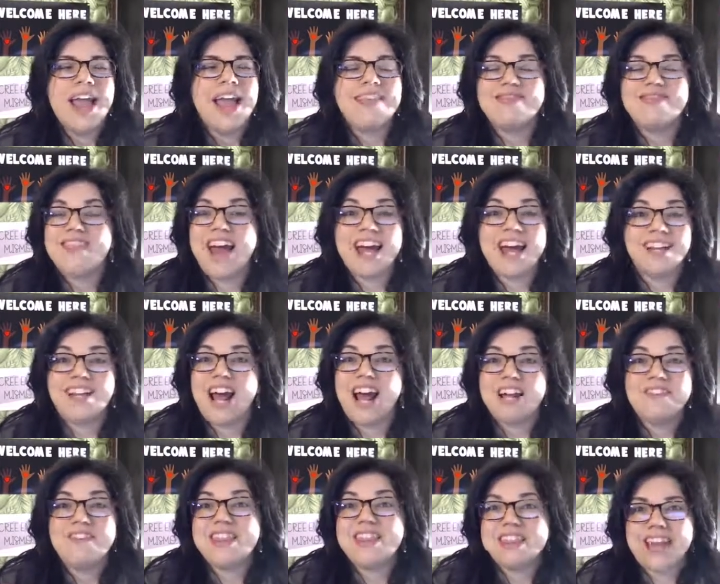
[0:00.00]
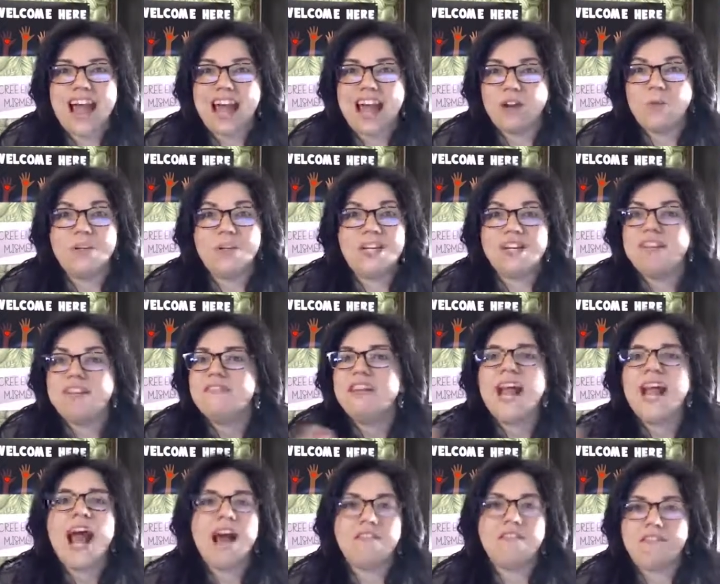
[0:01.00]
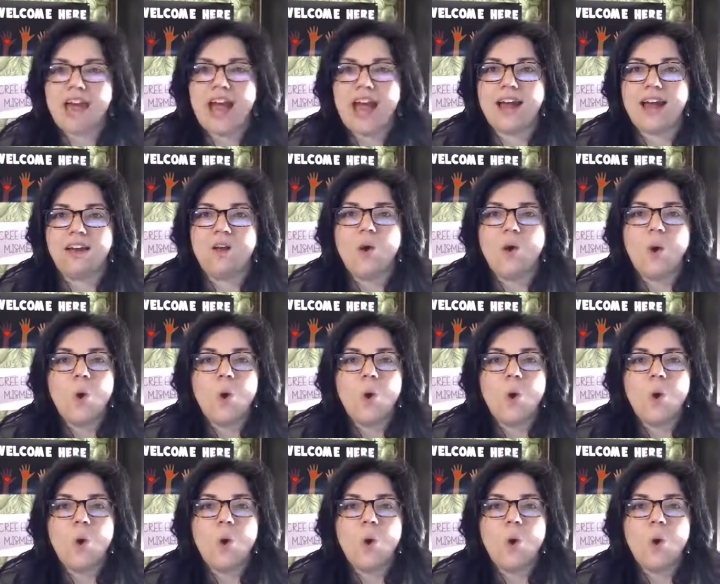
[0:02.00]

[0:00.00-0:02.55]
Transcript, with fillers: And that, not even that, we didn't even have that.